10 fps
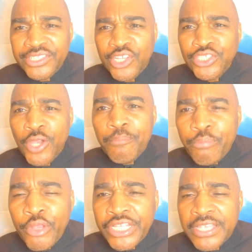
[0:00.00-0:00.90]
Does your
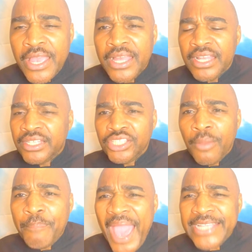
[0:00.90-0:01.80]
preach
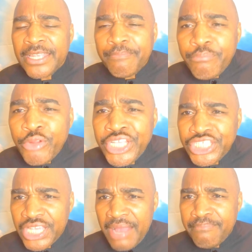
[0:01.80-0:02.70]
your pastor
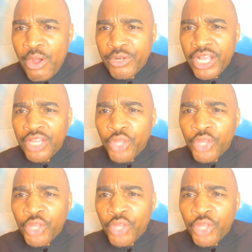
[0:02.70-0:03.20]
preach about